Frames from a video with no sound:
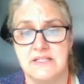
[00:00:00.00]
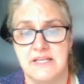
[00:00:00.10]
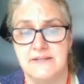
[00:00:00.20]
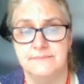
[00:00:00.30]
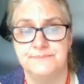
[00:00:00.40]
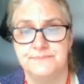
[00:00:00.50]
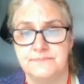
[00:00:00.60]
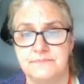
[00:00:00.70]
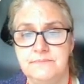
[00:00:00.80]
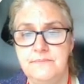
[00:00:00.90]
I'm
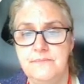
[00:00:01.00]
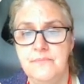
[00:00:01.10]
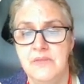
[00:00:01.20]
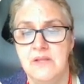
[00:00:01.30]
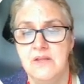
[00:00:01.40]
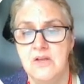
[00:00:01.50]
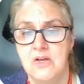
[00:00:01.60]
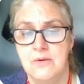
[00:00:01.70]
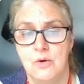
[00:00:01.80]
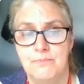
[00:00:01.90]
thinking for my
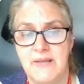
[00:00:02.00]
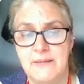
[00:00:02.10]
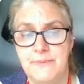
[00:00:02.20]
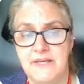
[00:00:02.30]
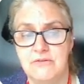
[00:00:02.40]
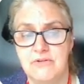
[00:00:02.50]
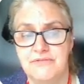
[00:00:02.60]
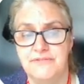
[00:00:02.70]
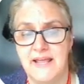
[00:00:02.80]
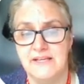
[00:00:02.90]
assignment of doing a
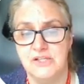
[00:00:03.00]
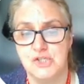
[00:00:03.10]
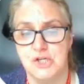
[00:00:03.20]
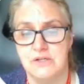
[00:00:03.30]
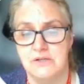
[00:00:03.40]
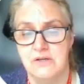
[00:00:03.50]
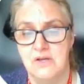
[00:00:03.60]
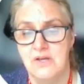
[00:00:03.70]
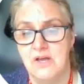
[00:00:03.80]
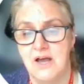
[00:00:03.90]
case study.